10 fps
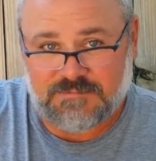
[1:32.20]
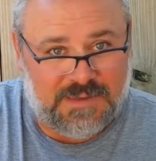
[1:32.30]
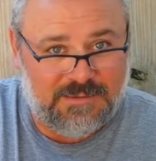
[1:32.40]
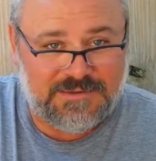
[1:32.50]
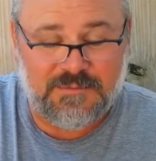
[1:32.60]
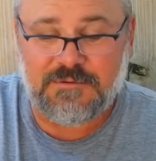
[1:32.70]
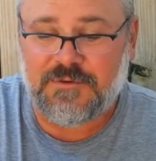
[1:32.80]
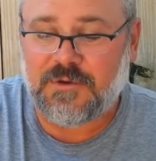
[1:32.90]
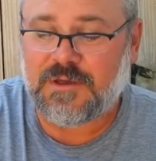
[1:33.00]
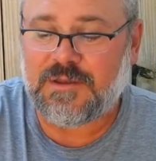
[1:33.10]
maybe some of
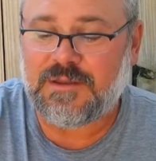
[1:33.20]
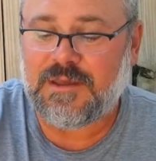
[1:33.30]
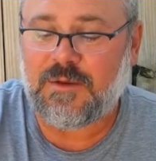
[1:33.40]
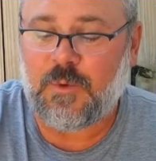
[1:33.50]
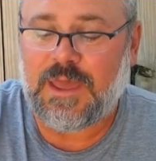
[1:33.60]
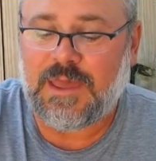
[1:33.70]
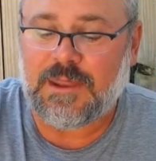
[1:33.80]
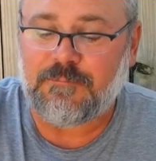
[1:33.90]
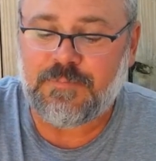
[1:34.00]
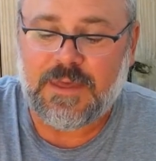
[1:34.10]
you can weigh
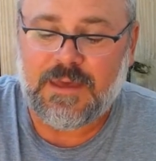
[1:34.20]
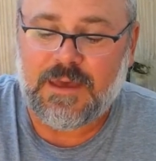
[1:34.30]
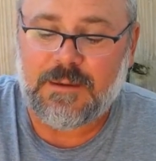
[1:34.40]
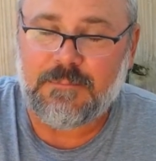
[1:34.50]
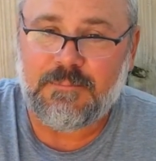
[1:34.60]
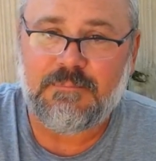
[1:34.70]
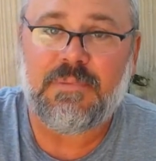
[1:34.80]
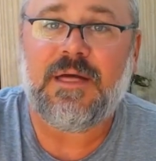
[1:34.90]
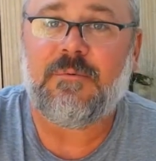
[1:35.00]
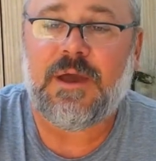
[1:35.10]
in. And
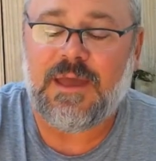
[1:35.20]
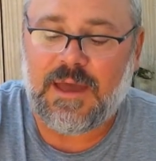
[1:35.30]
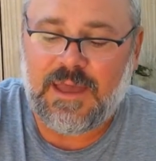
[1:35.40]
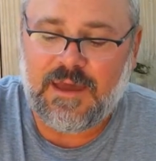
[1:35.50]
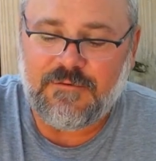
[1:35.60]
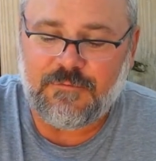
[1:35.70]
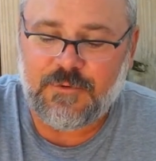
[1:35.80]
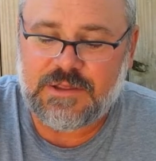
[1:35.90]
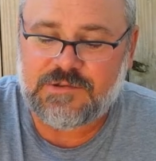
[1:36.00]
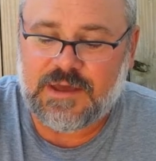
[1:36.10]
by the way, I have
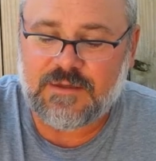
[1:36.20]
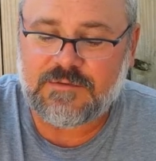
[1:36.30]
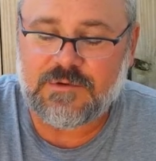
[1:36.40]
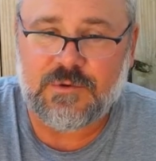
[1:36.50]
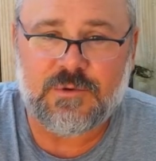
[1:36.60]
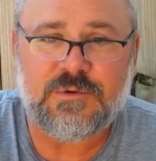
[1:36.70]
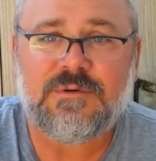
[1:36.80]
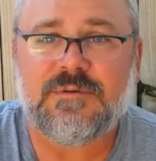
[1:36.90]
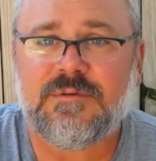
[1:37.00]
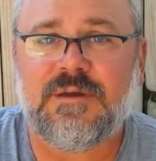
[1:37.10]
reached out to
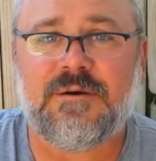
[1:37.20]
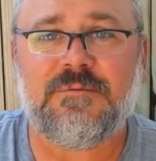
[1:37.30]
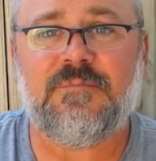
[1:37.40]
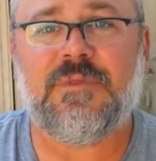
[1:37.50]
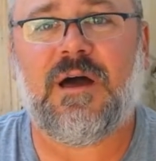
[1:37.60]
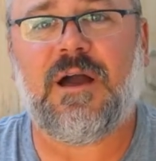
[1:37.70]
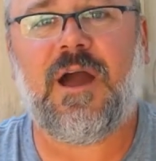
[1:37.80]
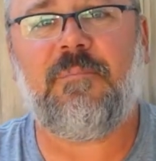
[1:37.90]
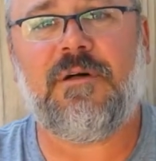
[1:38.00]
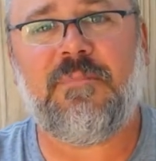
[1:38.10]
a
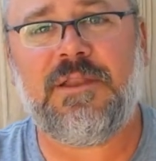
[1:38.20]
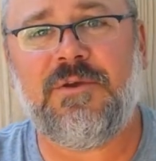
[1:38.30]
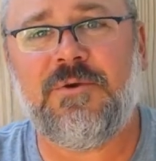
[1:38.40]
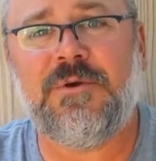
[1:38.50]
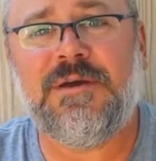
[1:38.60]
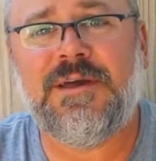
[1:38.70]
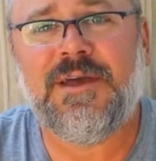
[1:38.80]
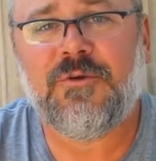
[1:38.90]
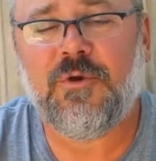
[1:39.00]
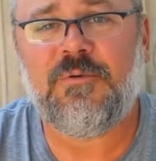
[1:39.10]
couple of my new
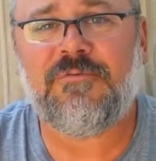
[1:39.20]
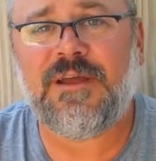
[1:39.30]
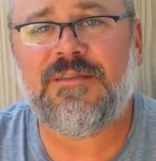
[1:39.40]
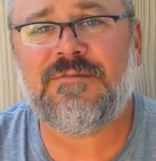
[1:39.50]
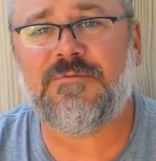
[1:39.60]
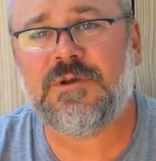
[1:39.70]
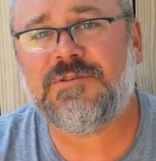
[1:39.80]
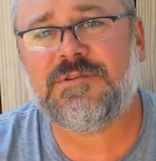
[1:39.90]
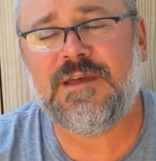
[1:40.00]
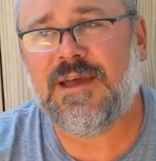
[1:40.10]
group of friends,
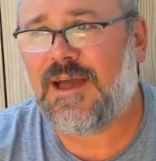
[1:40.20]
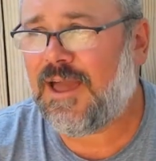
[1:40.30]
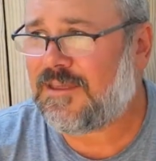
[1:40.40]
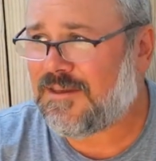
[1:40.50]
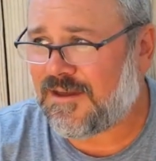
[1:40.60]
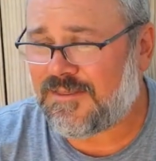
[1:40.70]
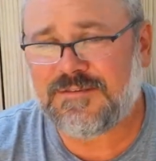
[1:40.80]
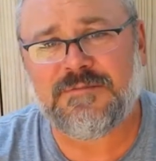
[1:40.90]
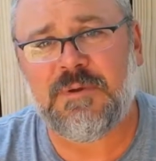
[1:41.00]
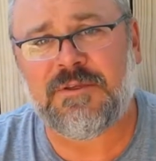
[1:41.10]
which I got to tell you,
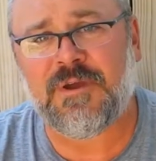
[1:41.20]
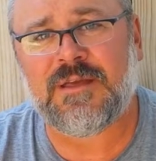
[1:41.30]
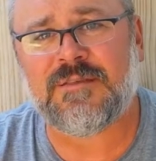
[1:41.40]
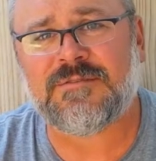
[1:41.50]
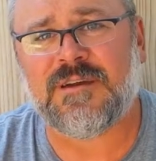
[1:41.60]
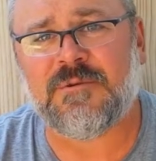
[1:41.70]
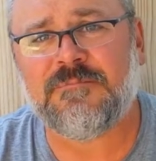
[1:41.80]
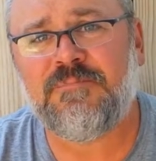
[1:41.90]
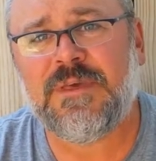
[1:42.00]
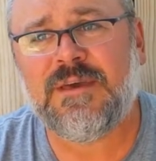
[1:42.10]
this has been great this summer.
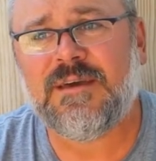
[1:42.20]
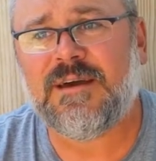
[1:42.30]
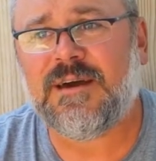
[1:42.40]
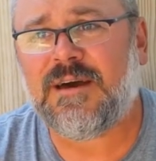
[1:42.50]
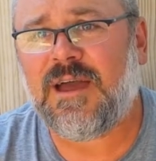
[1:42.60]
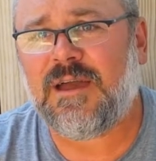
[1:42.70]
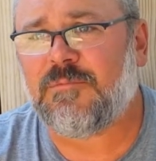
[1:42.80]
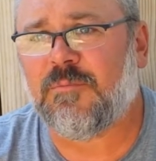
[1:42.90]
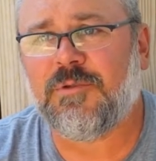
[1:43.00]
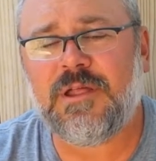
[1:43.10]
I'm
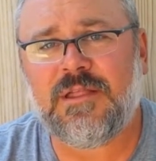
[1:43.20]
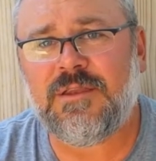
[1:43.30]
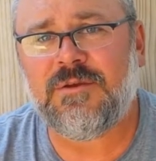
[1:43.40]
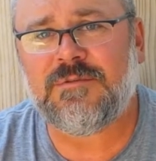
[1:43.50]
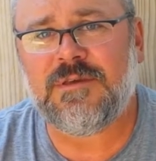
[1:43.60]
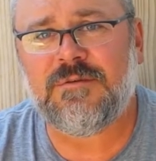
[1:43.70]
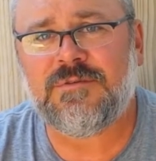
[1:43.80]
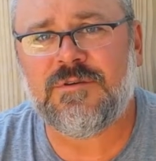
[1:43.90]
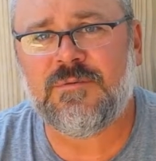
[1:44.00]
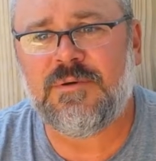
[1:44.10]
completely new to
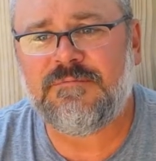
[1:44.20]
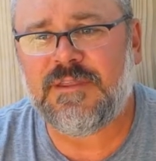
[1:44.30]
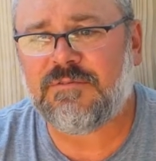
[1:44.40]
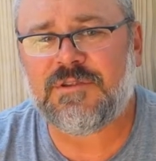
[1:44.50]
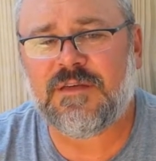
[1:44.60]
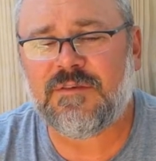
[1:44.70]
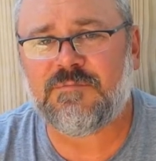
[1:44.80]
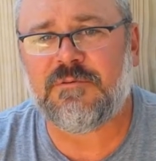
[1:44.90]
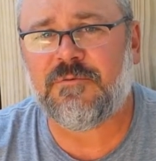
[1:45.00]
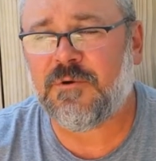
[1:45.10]
YouTube, never done this
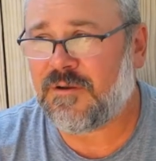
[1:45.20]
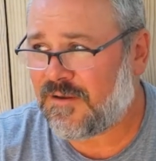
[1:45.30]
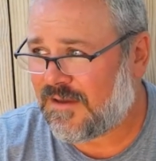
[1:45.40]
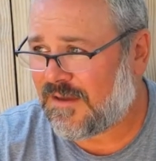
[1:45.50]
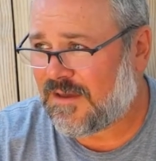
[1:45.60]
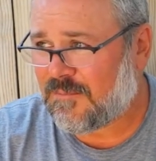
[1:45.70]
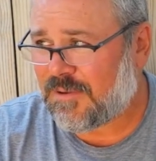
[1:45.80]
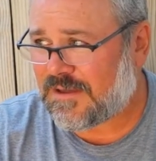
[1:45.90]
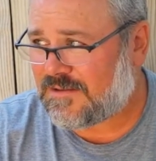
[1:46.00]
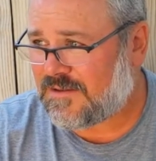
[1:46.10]
before,
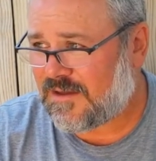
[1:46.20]
but